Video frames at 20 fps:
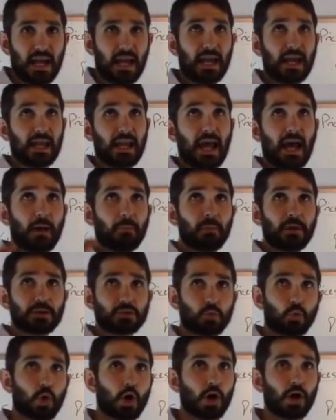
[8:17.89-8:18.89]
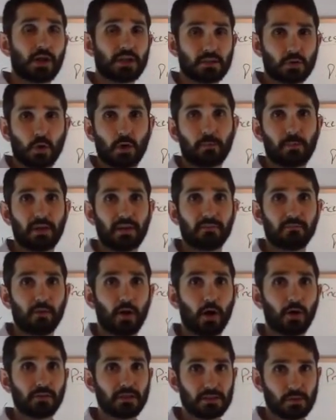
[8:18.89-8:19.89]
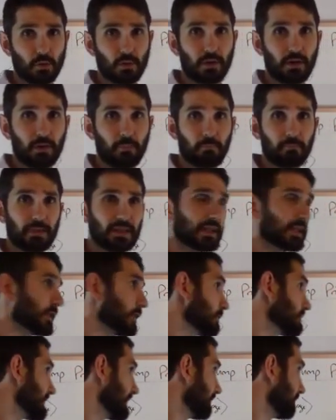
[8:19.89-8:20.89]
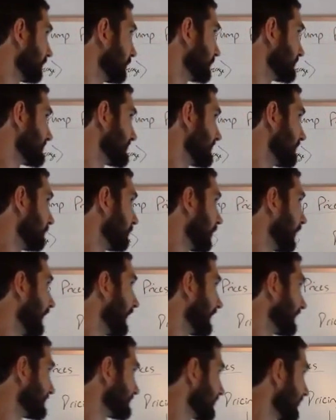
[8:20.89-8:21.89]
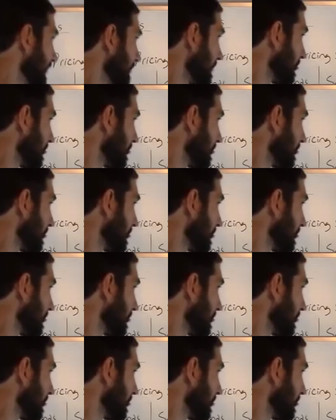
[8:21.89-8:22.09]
and how much work is going to be involved is going to be a huge influence in the price.